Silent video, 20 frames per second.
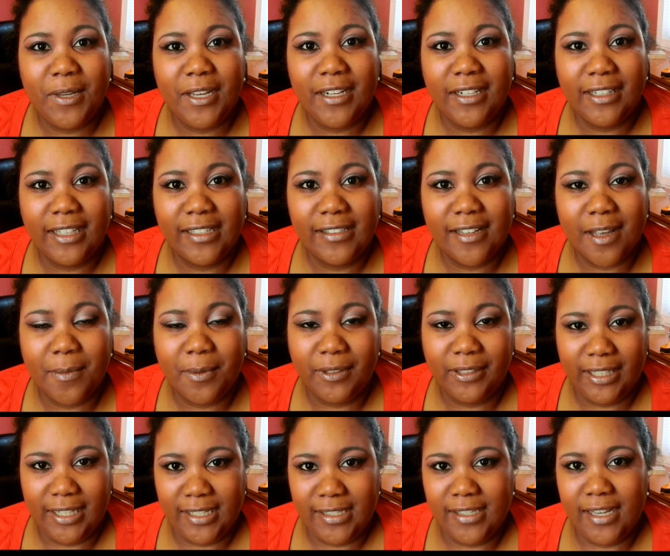be in the next couple
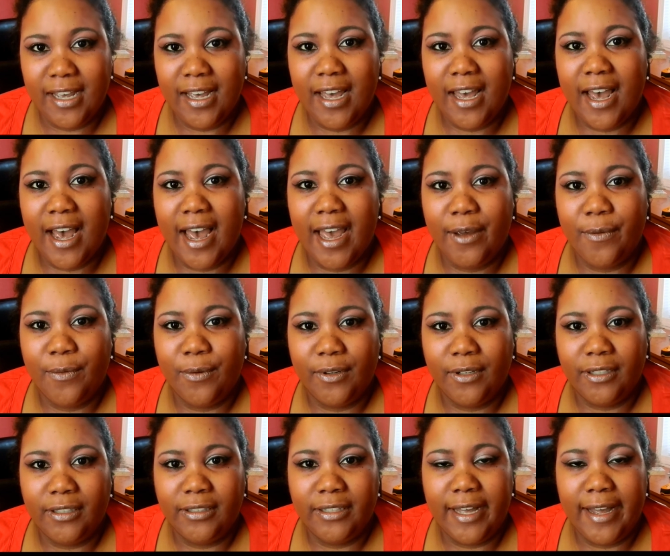days, I
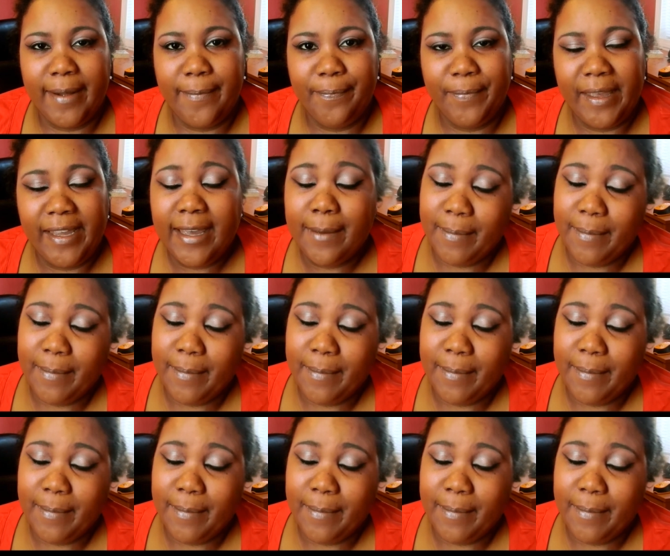will and